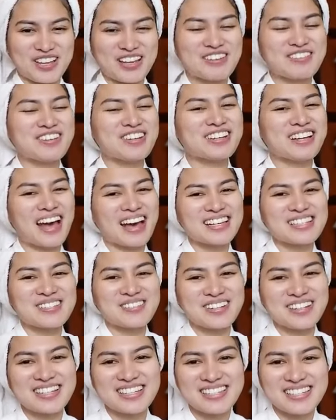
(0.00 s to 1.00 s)
So if you
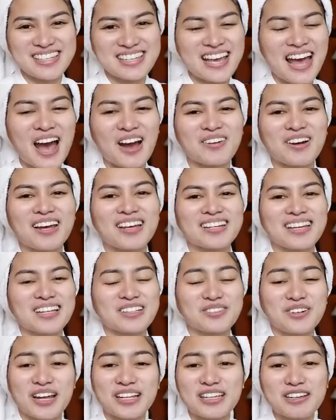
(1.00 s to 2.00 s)
guys wanna see how I
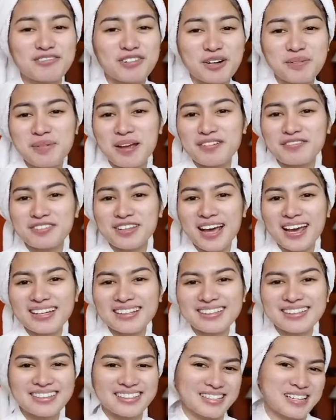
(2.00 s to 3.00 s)
get ready for my
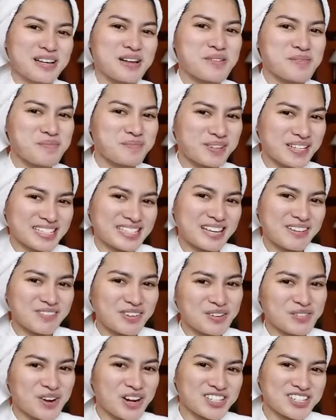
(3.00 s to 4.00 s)
flight, please
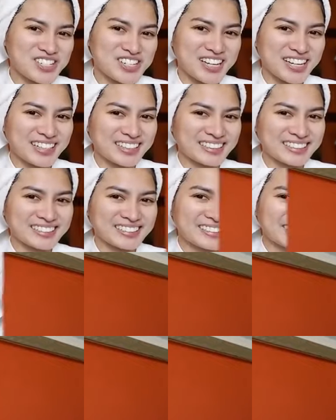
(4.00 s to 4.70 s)
keep on watching.